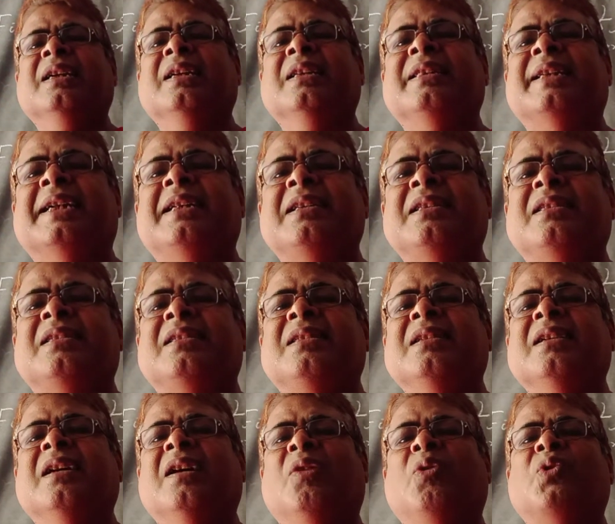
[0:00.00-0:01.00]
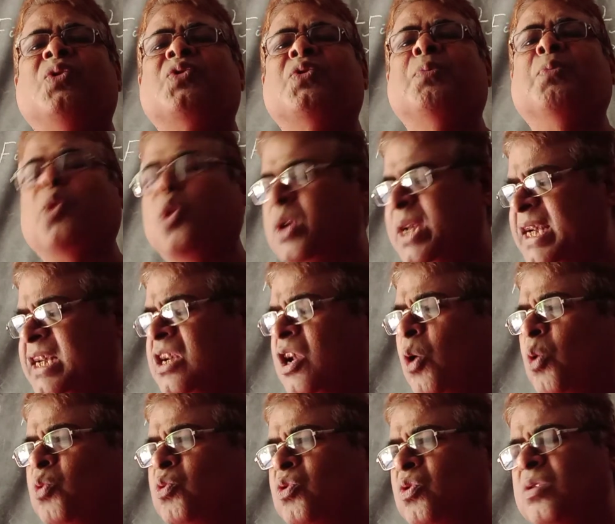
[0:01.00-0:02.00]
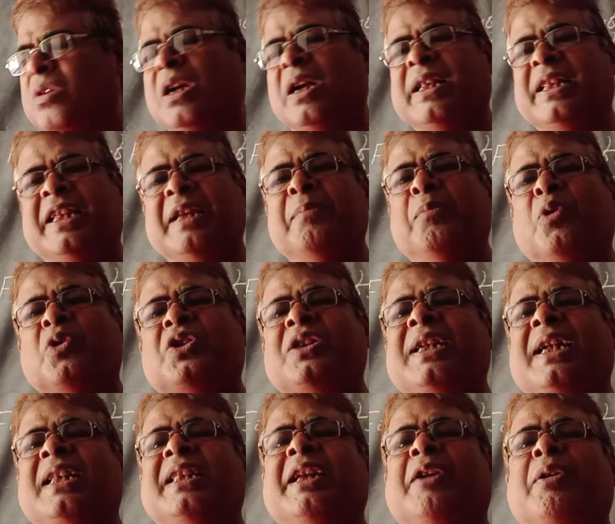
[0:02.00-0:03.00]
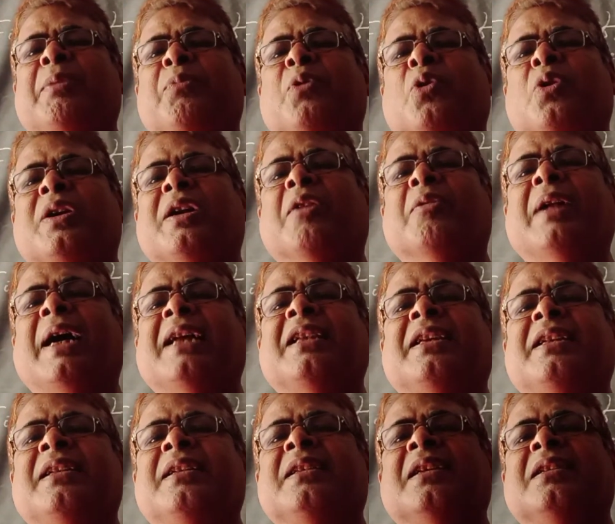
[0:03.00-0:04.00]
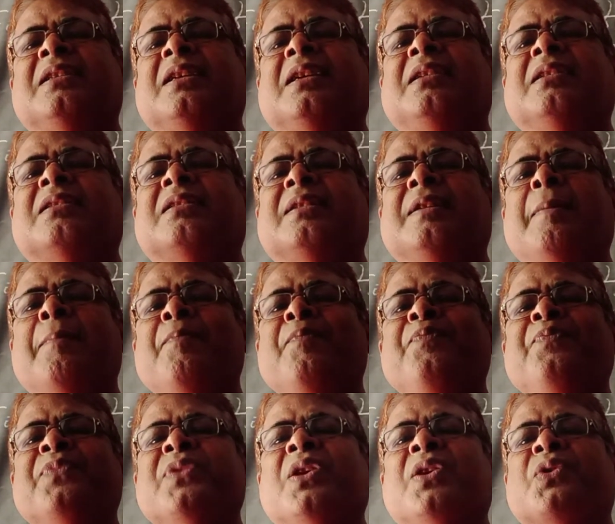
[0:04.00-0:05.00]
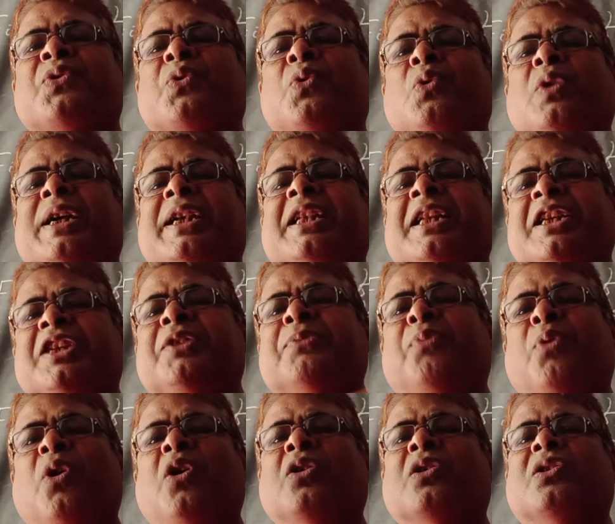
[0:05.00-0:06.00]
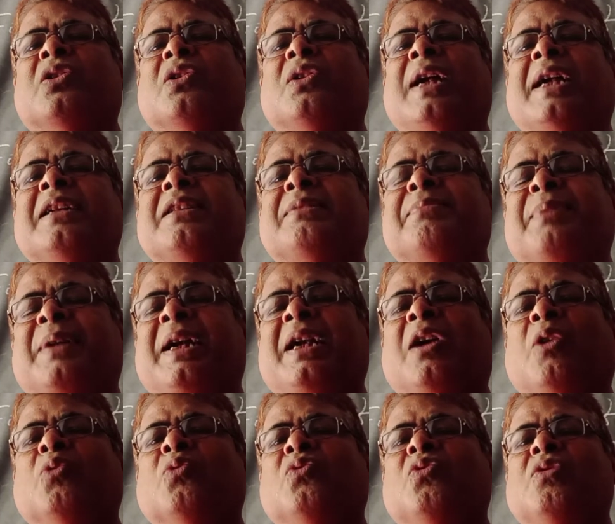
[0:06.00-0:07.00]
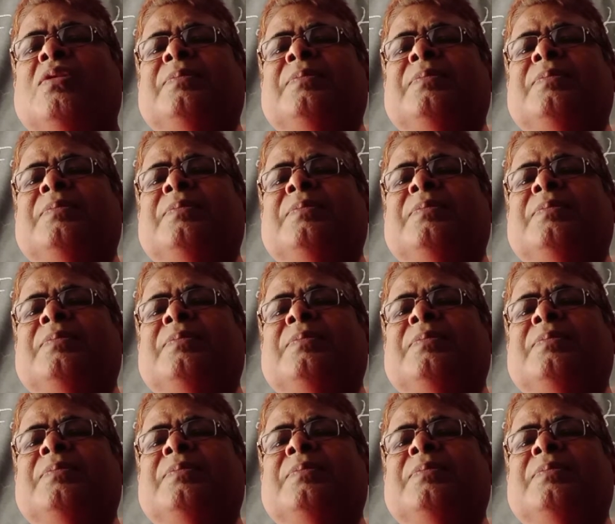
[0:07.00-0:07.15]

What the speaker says: that is also broken down, the emotional they were broken down as a result. So it is evoked and spread out